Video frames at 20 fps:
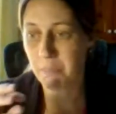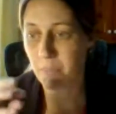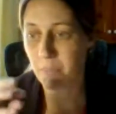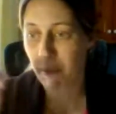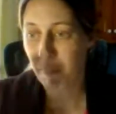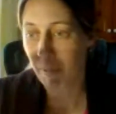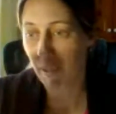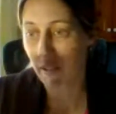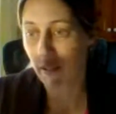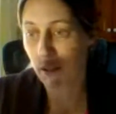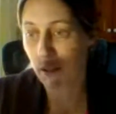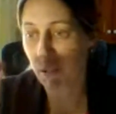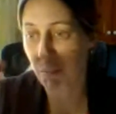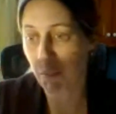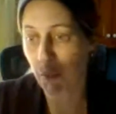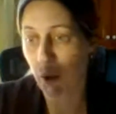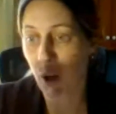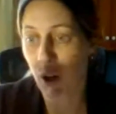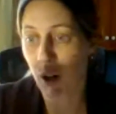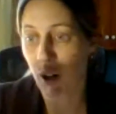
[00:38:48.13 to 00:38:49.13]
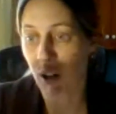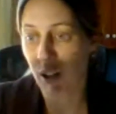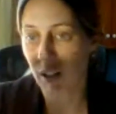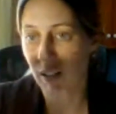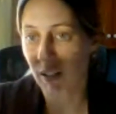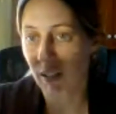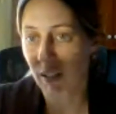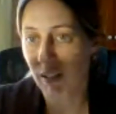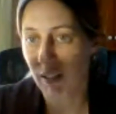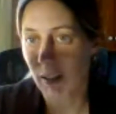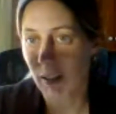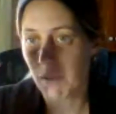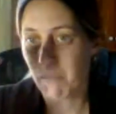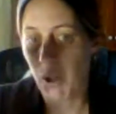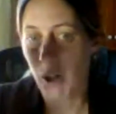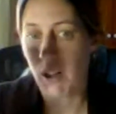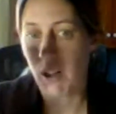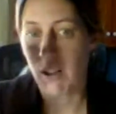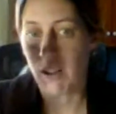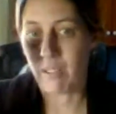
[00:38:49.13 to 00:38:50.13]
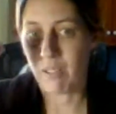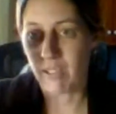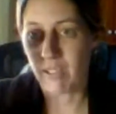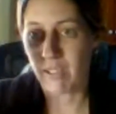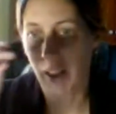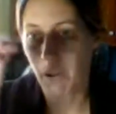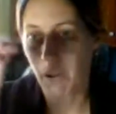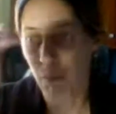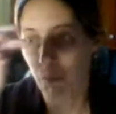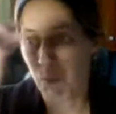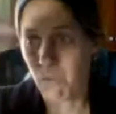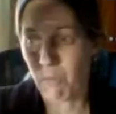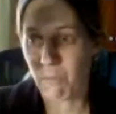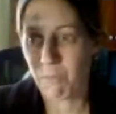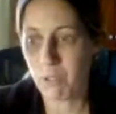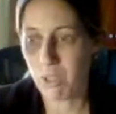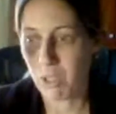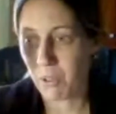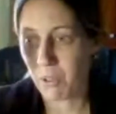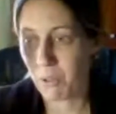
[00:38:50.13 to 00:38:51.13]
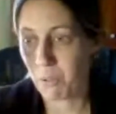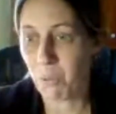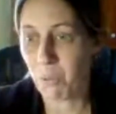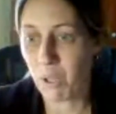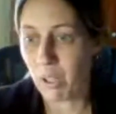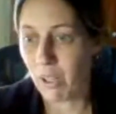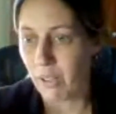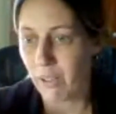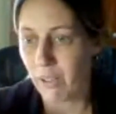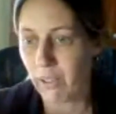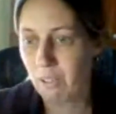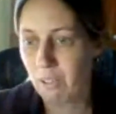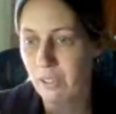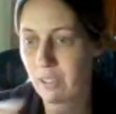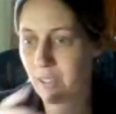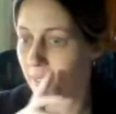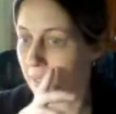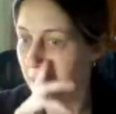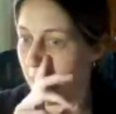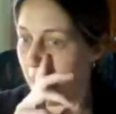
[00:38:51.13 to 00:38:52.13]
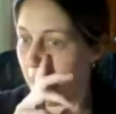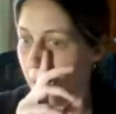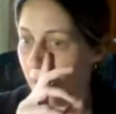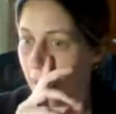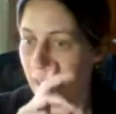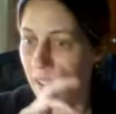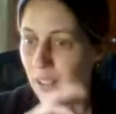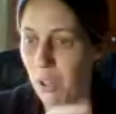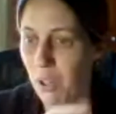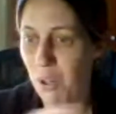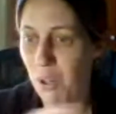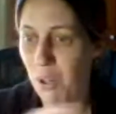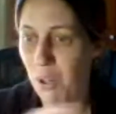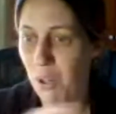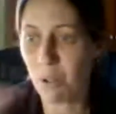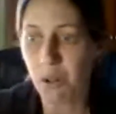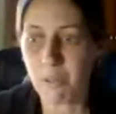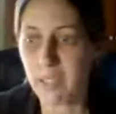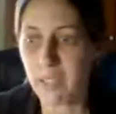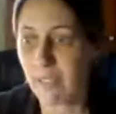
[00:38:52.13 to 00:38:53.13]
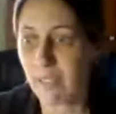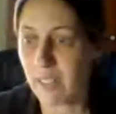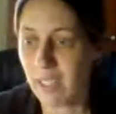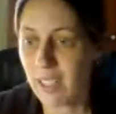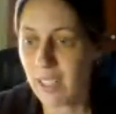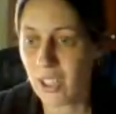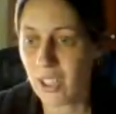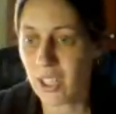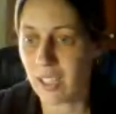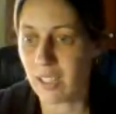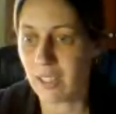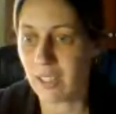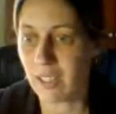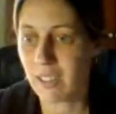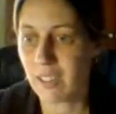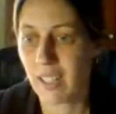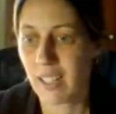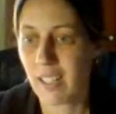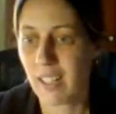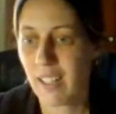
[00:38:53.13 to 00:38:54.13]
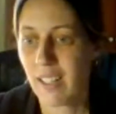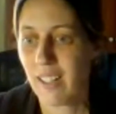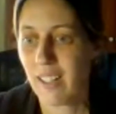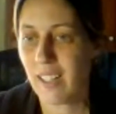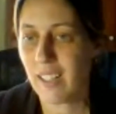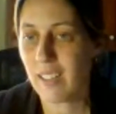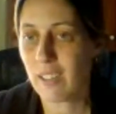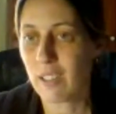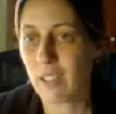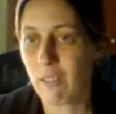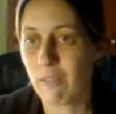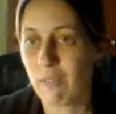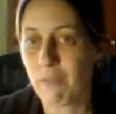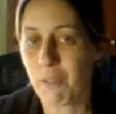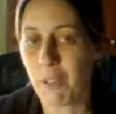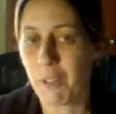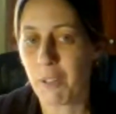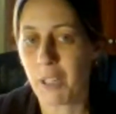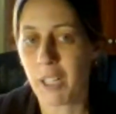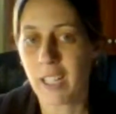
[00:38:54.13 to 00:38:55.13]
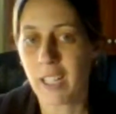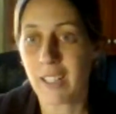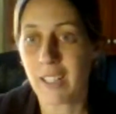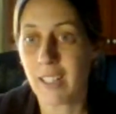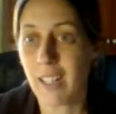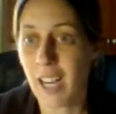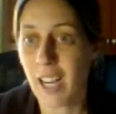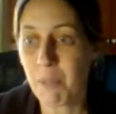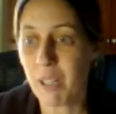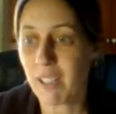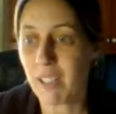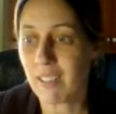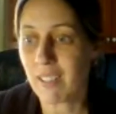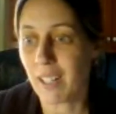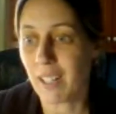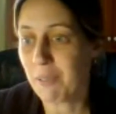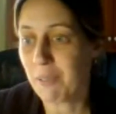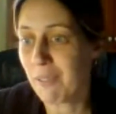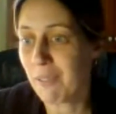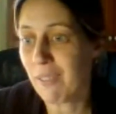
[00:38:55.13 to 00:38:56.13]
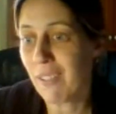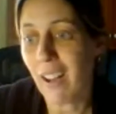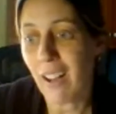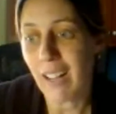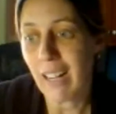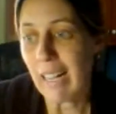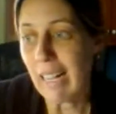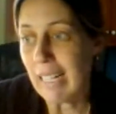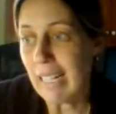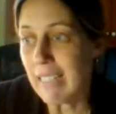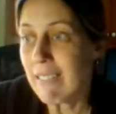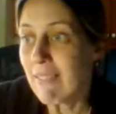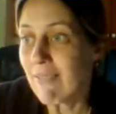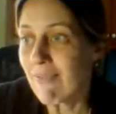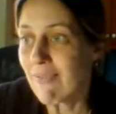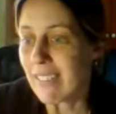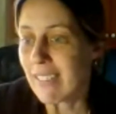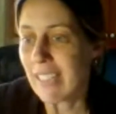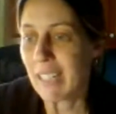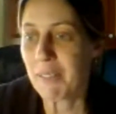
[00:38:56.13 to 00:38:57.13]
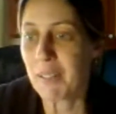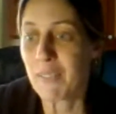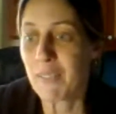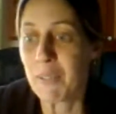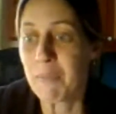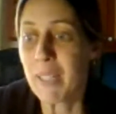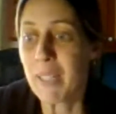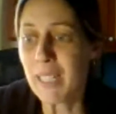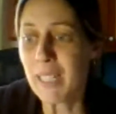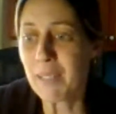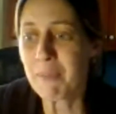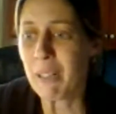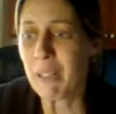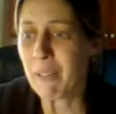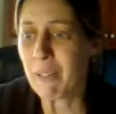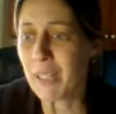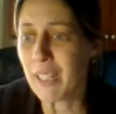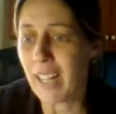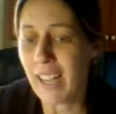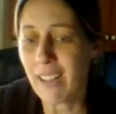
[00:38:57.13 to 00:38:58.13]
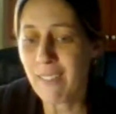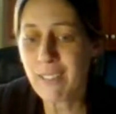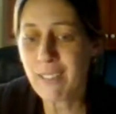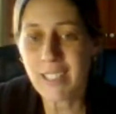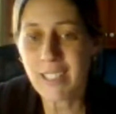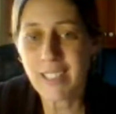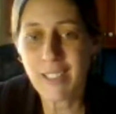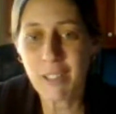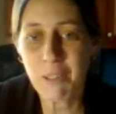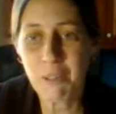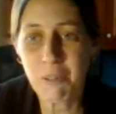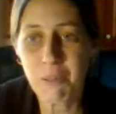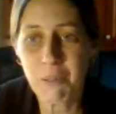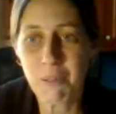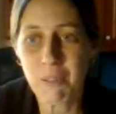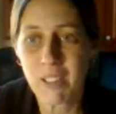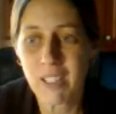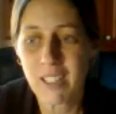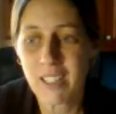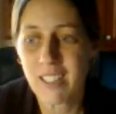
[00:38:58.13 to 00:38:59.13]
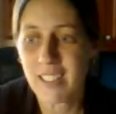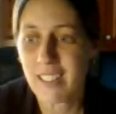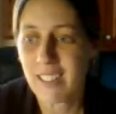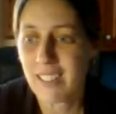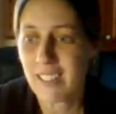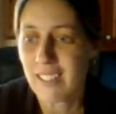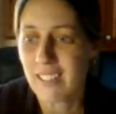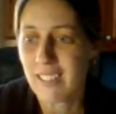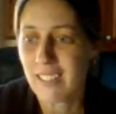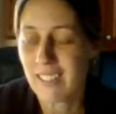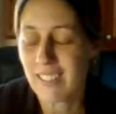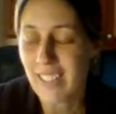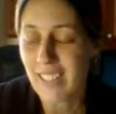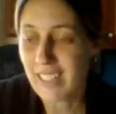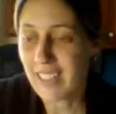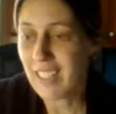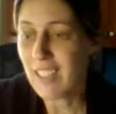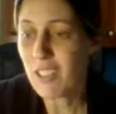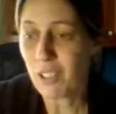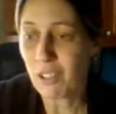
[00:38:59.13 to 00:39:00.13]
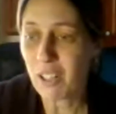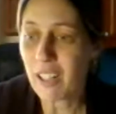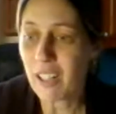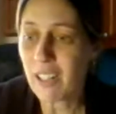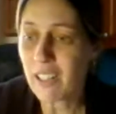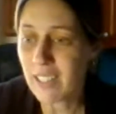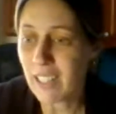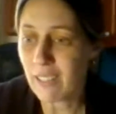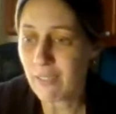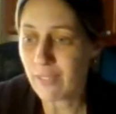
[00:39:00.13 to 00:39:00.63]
you put small, like just words, not whole definitions. And so for economics, I mean, for me, I'm going, how can you, like, these are all